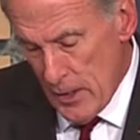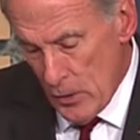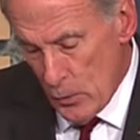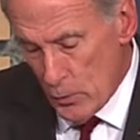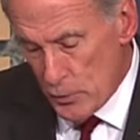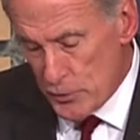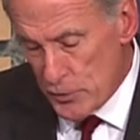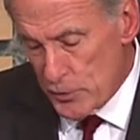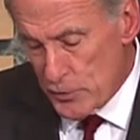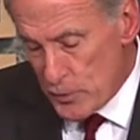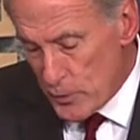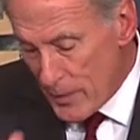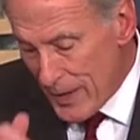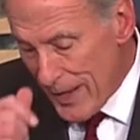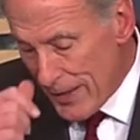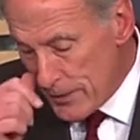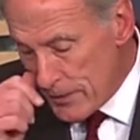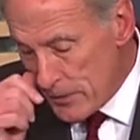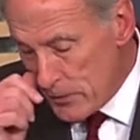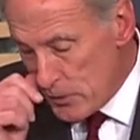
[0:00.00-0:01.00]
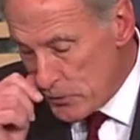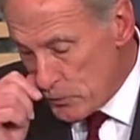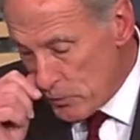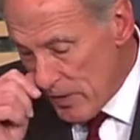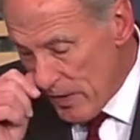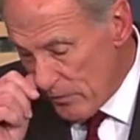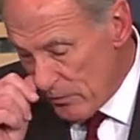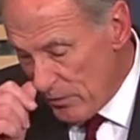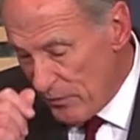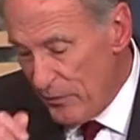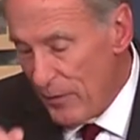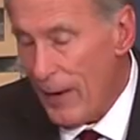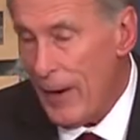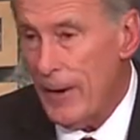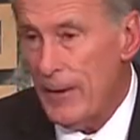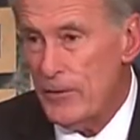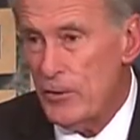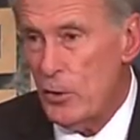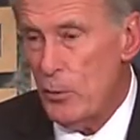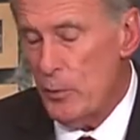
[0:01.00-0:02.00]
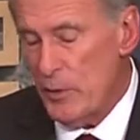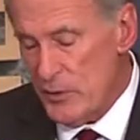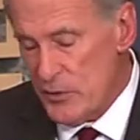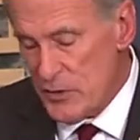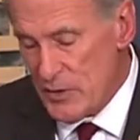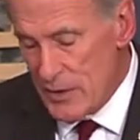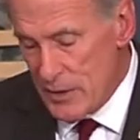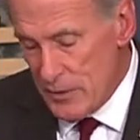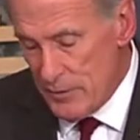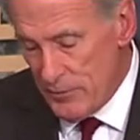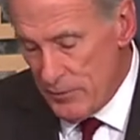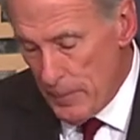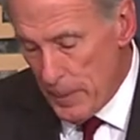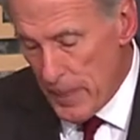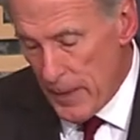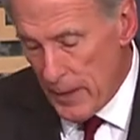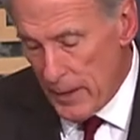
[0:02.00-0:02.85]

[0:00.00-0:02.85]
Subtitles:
Hoosiers do not need to travel far to receive